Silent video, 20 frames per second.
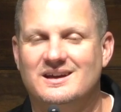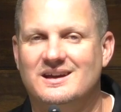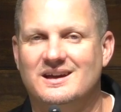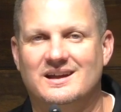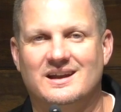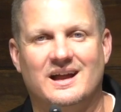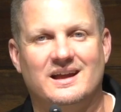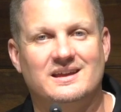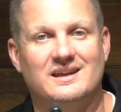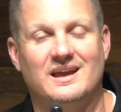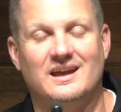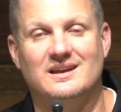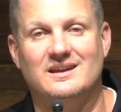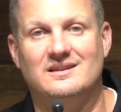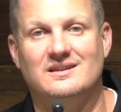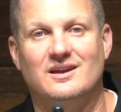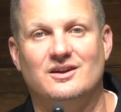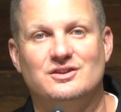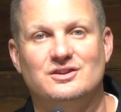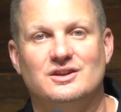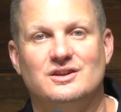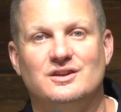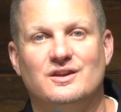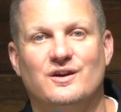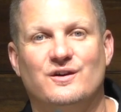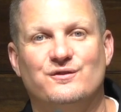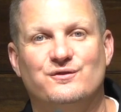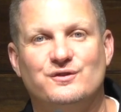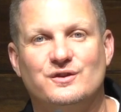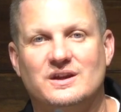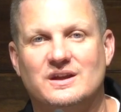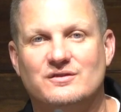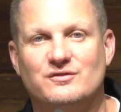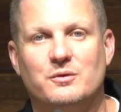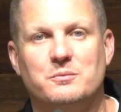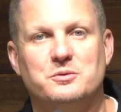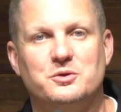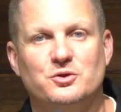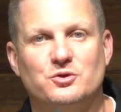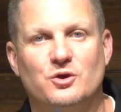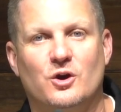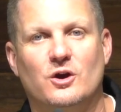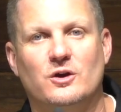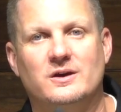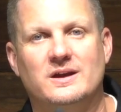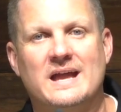And I can't tell you enough, give him your heart.